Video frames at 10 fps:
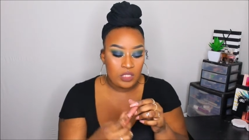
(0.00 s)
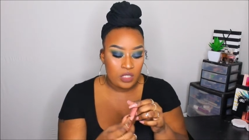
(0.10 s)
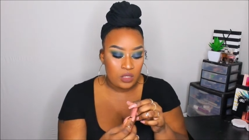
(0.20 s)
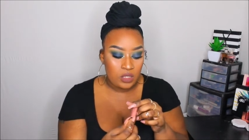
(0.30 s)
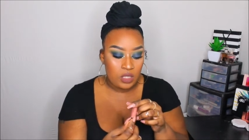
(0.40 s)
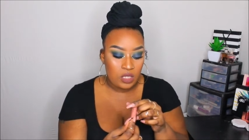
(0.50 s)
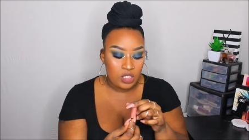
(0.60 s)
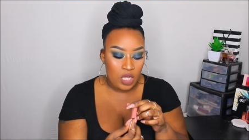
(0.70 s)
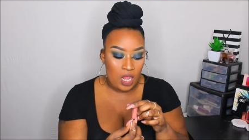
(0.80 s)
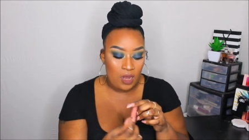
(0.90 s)
This is the
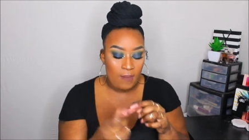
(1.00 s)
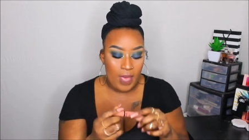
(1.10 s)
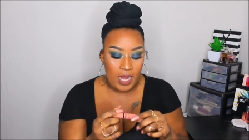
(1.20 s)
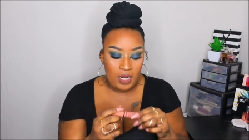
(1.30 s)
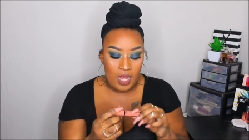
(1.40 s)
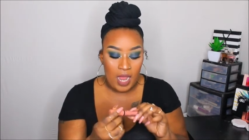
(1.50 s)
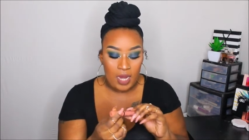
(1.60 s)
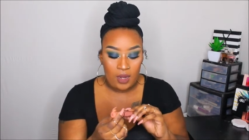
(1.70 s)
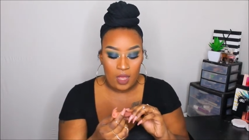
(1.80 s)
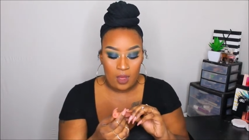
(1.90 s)
shade
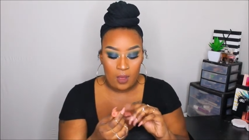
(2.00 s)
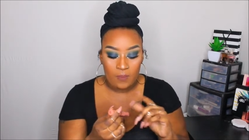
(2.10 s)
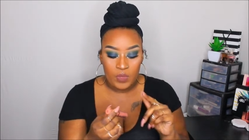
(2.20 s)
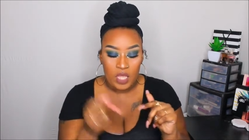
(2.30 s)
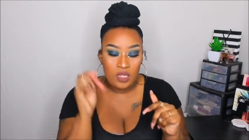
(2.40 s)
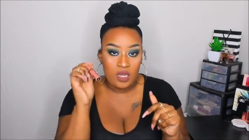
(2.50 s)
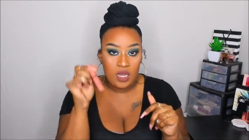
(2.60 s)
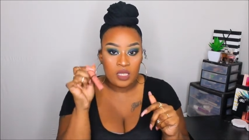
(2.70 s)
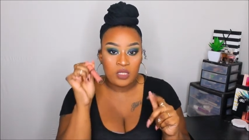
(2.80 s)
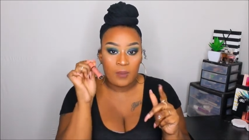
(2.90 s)
Madeleine um, in the
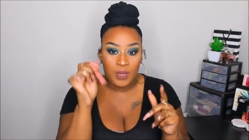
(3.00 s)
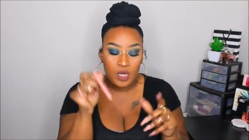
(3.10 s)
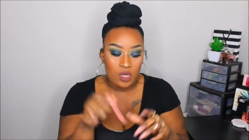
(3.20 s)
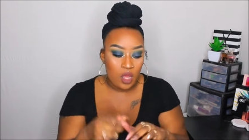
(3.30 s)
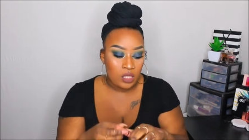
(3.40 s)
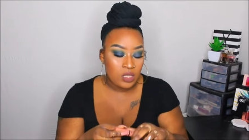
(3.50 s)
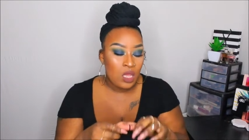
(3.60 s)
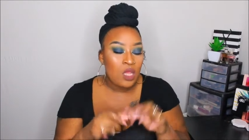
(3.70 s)
NYX Butter Gloss.